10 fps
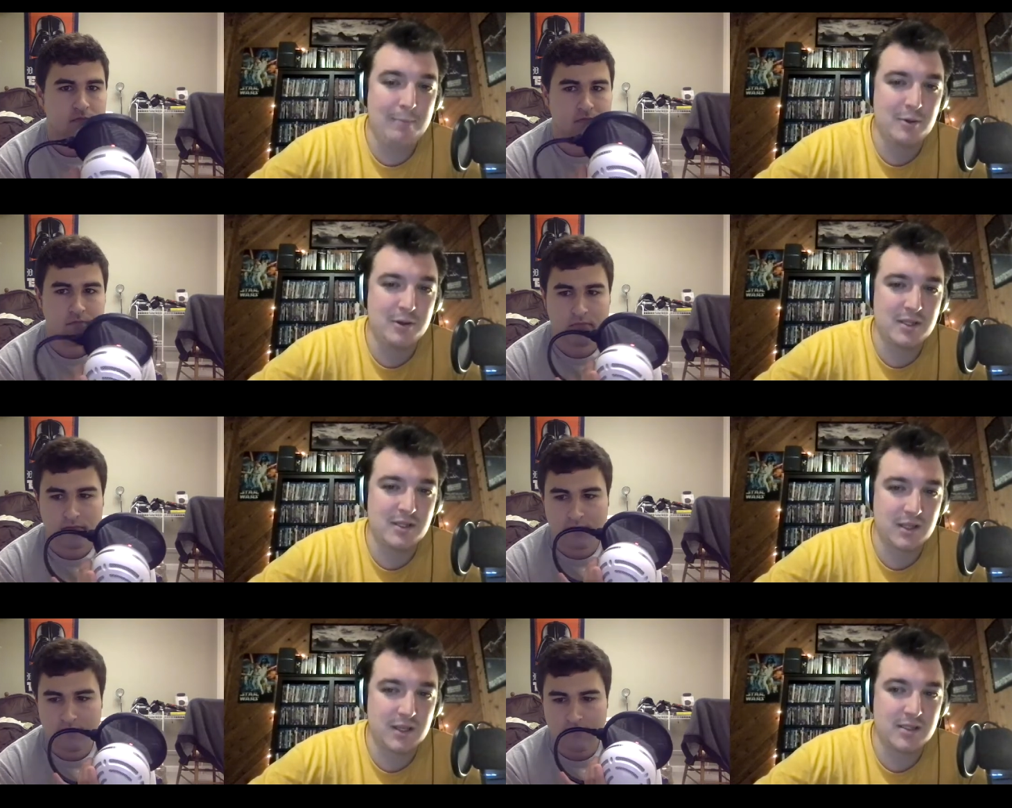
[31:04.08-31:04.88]
Speaker 1: with this
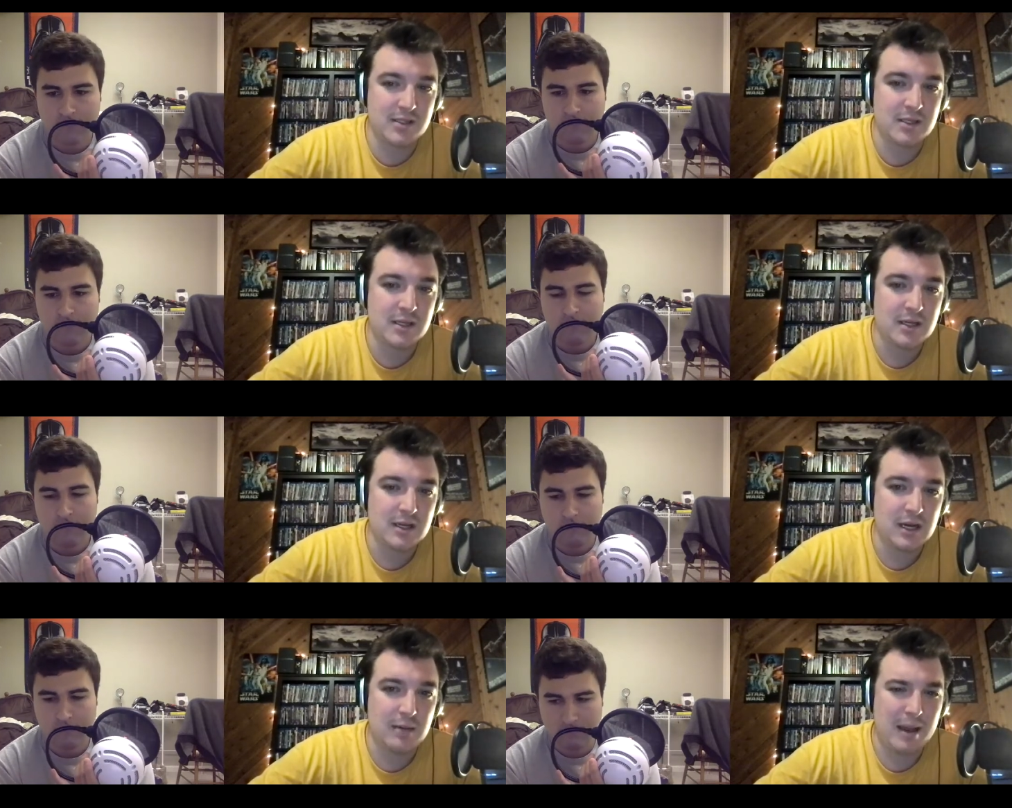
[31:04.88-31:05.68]
list.
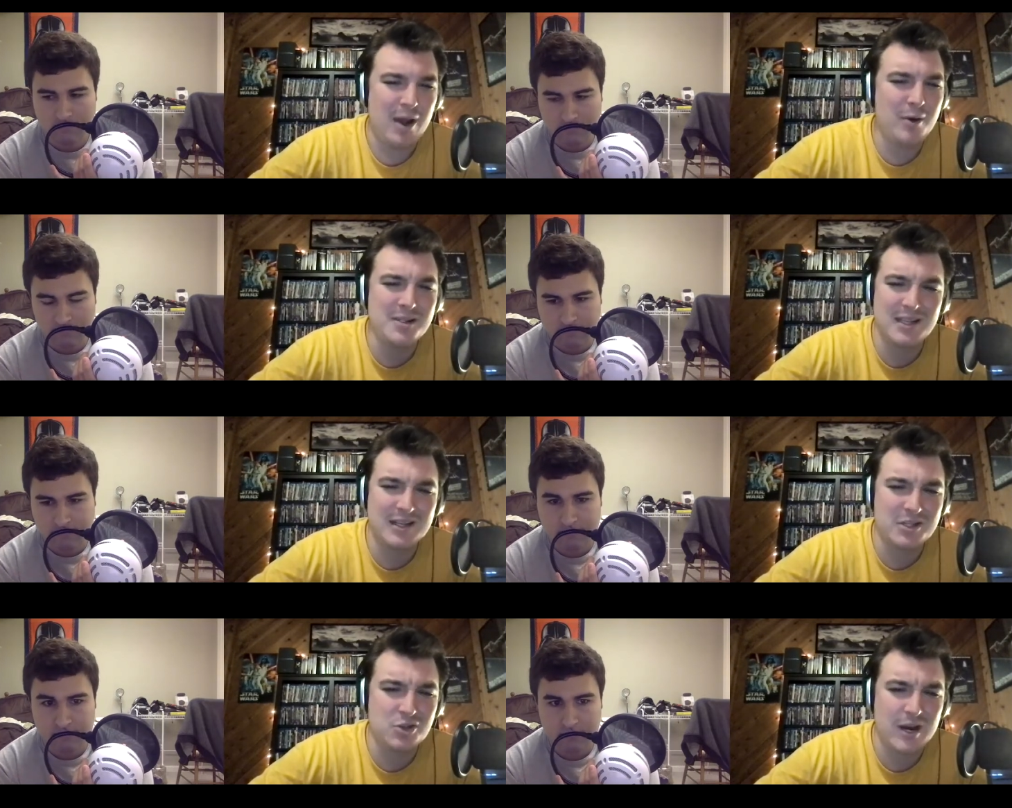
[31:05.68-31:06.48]
Um, I always think
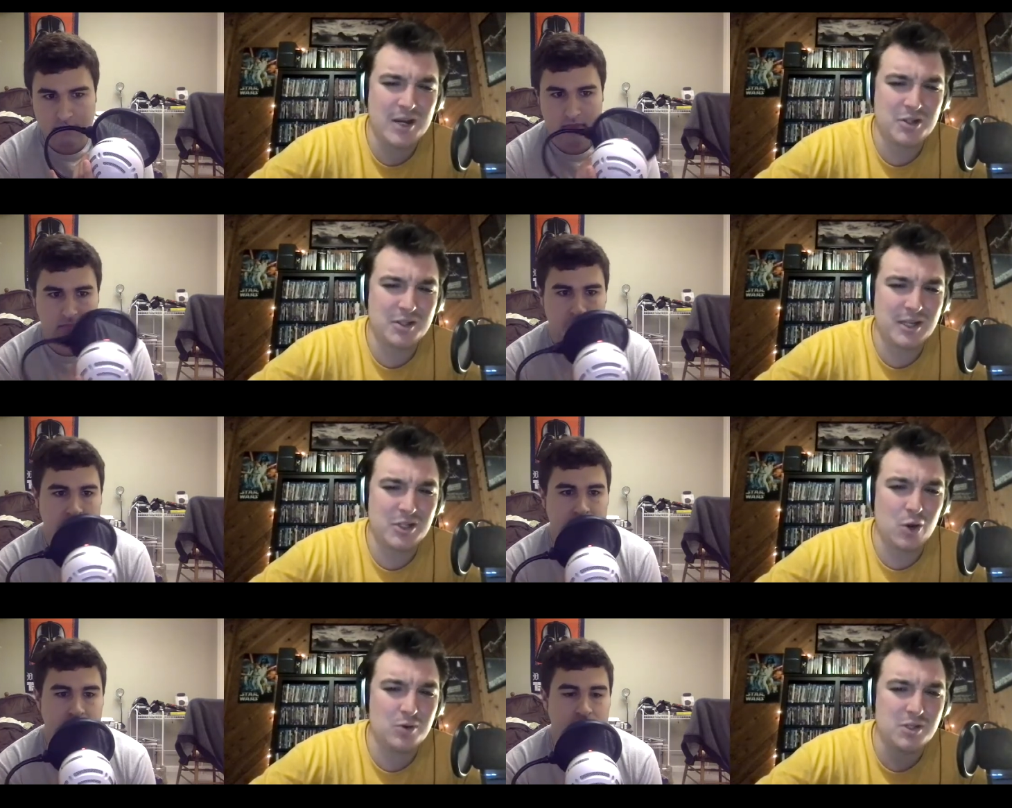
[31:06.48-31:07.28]
it's strange that they
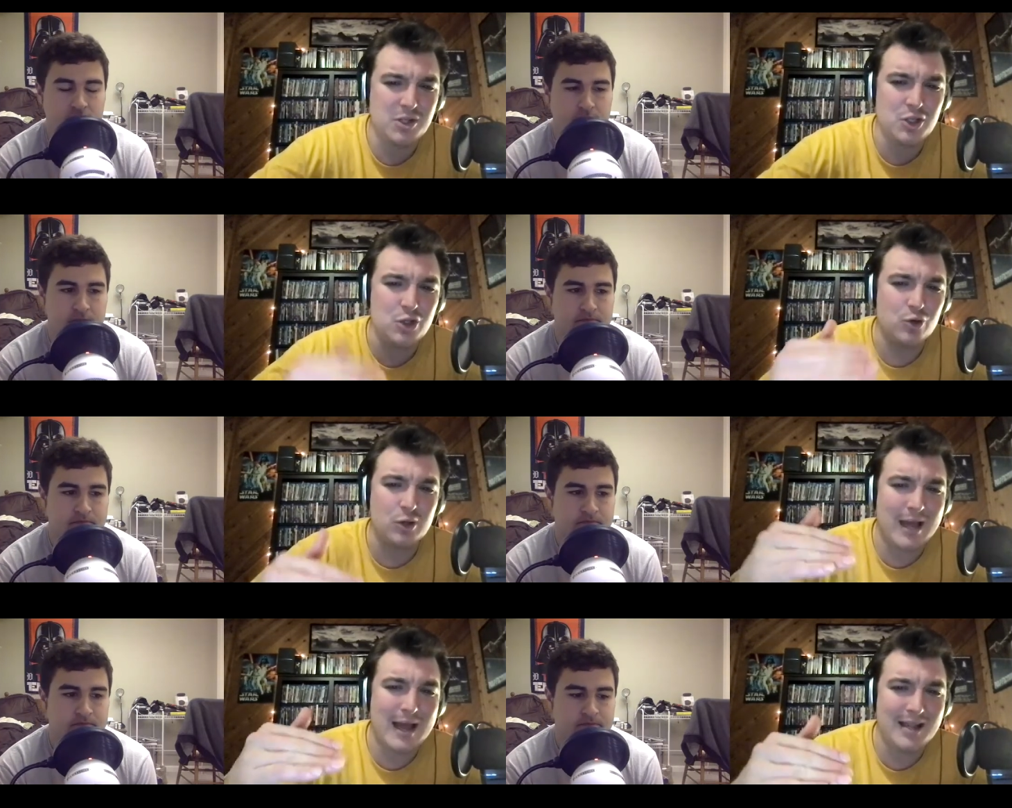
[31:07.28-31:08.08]
don't
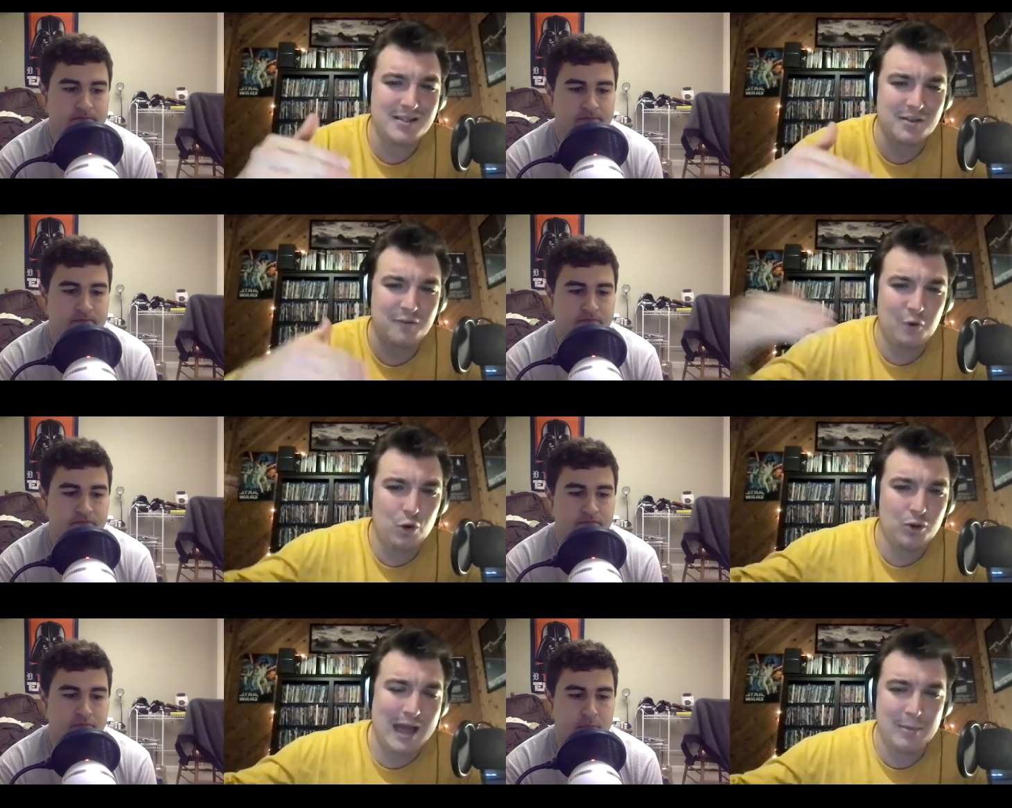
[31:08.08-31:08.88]
utilize the full
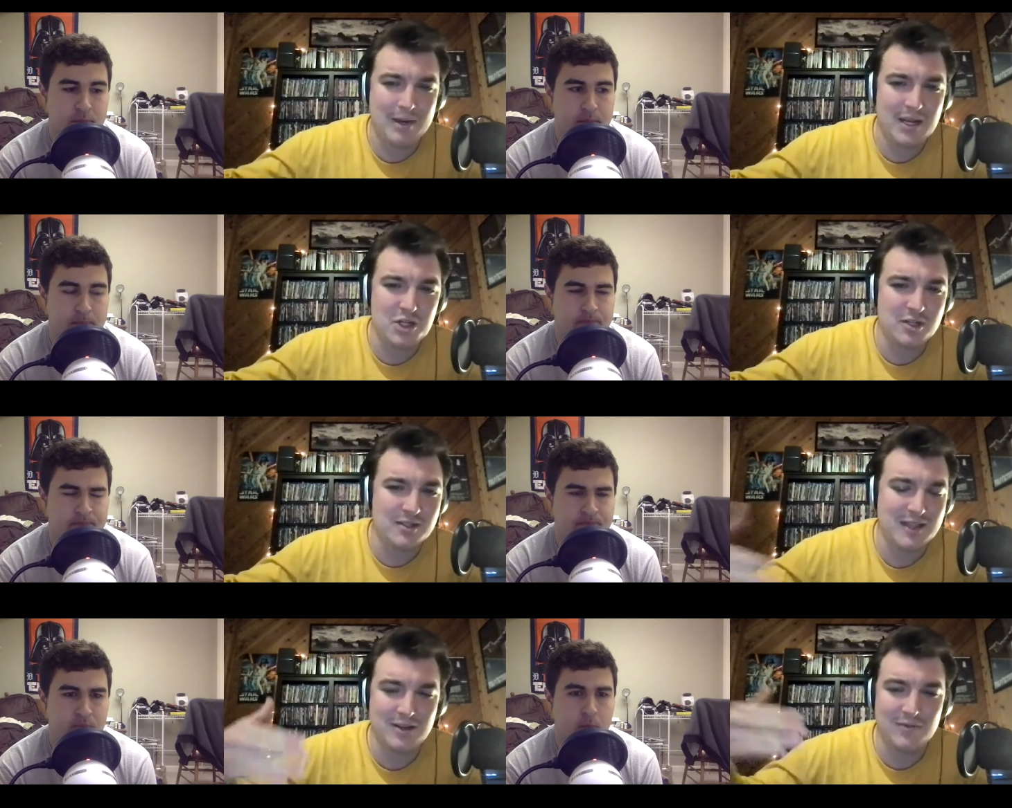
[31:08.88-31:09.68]
nominations.
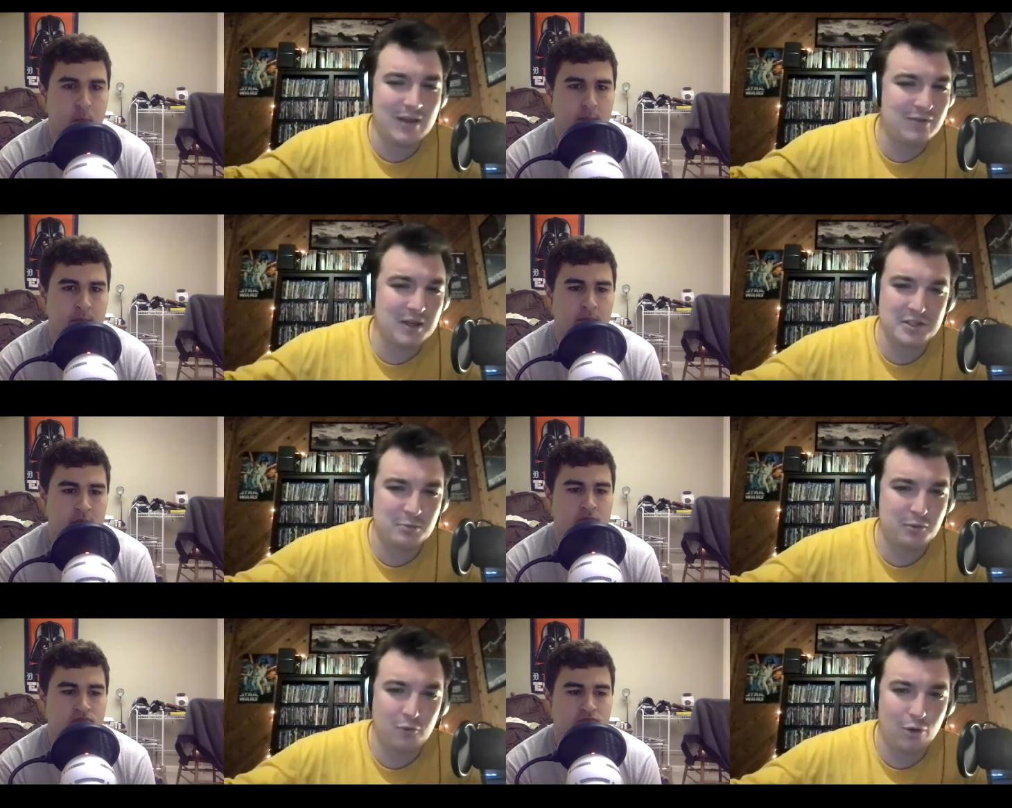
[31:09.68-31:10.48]
They they've done this
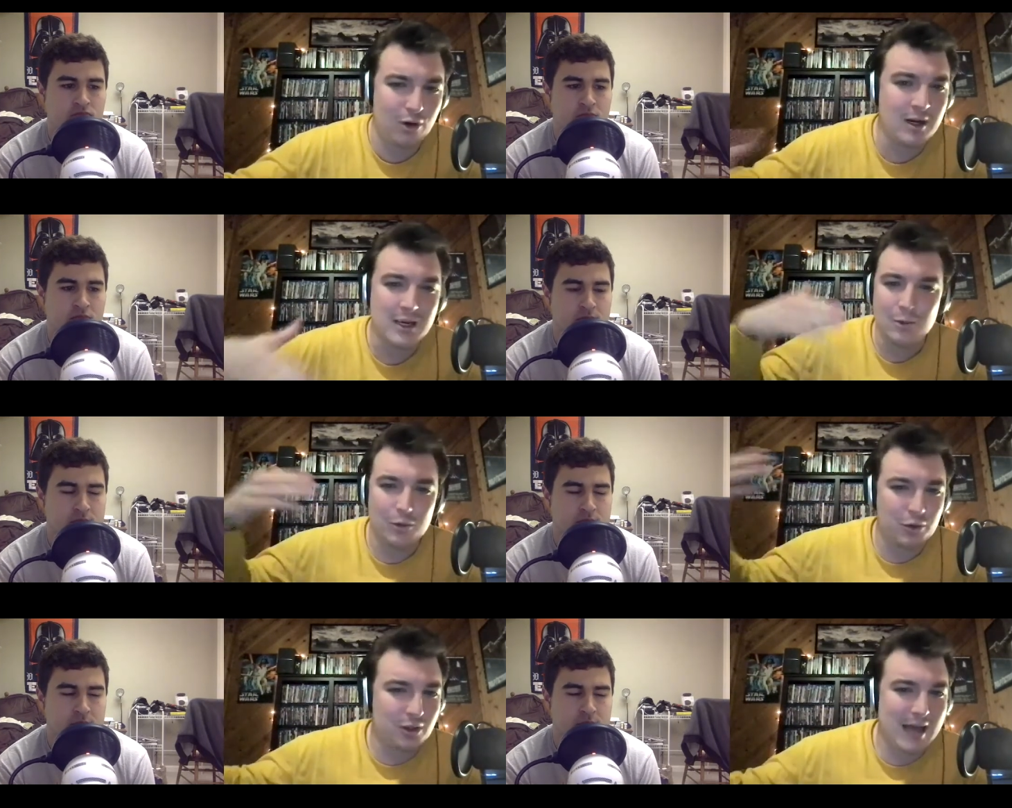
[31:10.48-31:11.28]
before, where yeah.
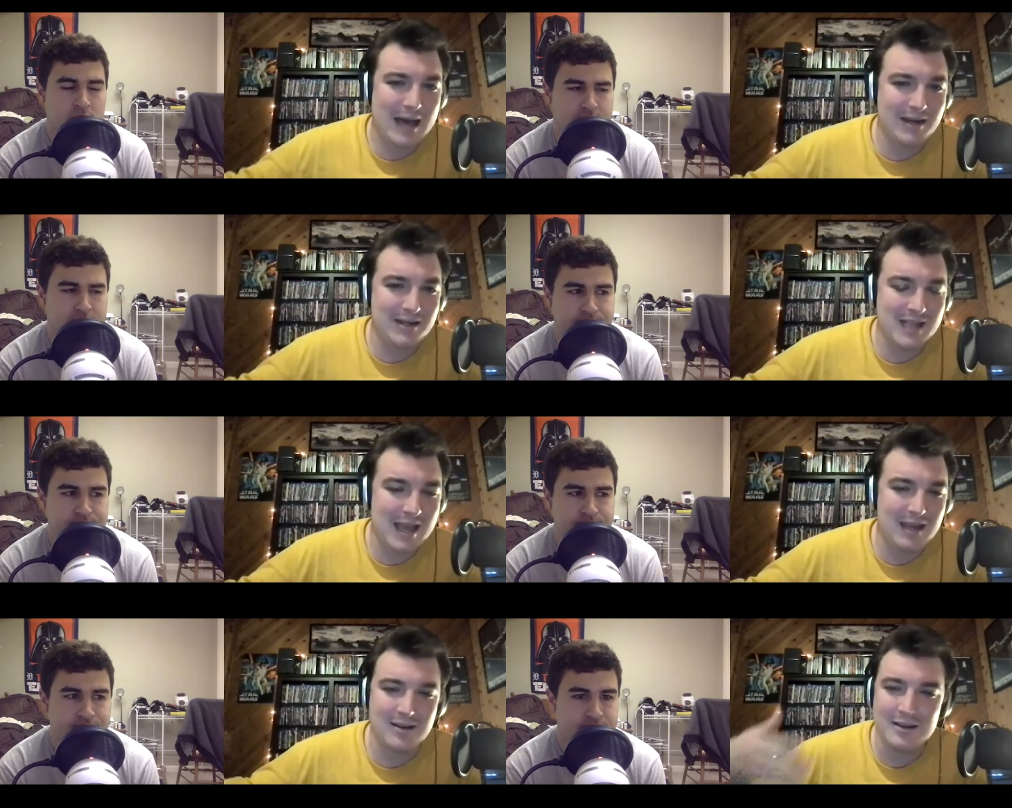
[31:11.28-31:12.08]
they're allotted
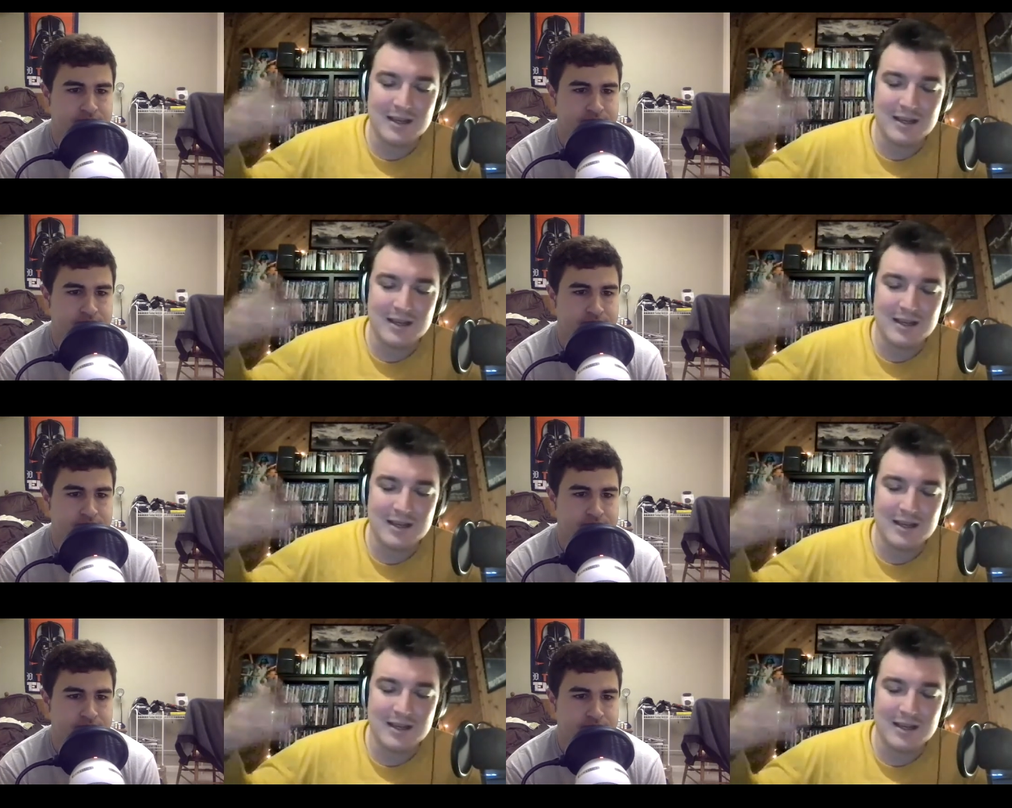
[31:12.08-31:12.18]
ten